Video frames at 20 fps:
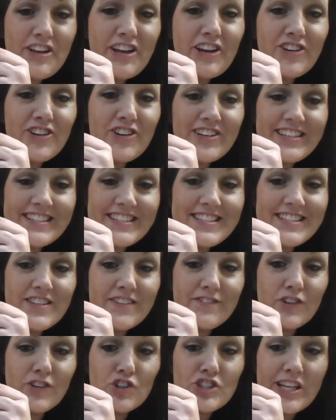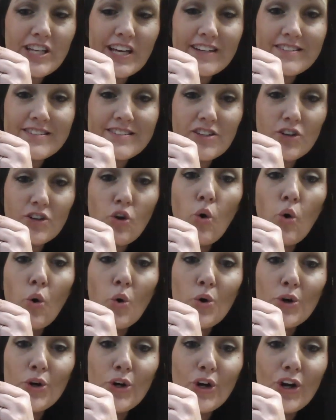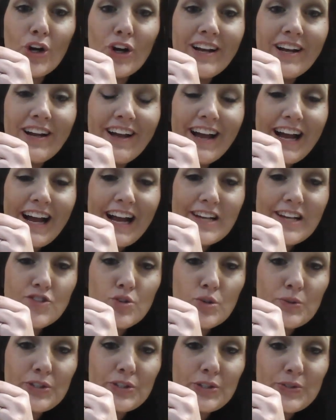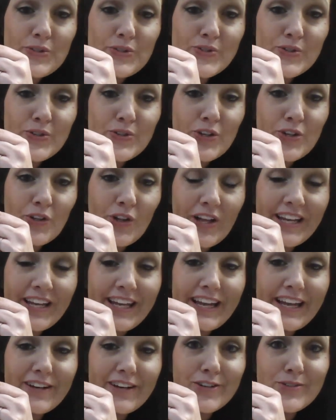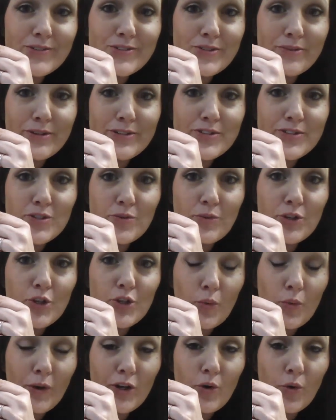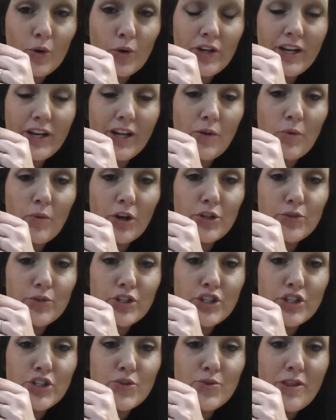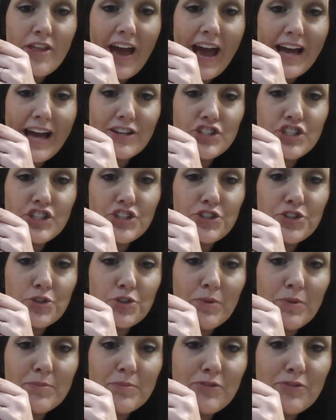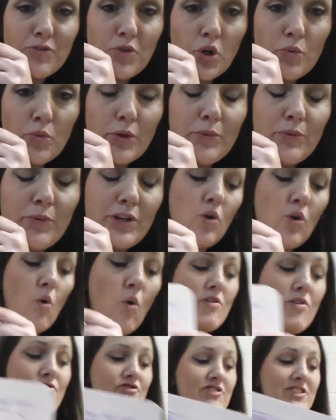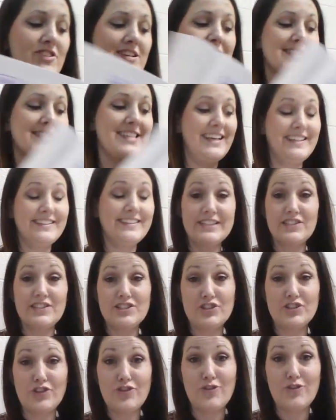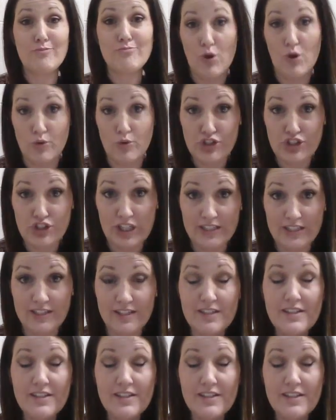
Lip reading: Here is the vertex, the corner. I drew a little circle and an arrow to it. So when you record it, I want you to do that too. But before we record this, let's learn the motion.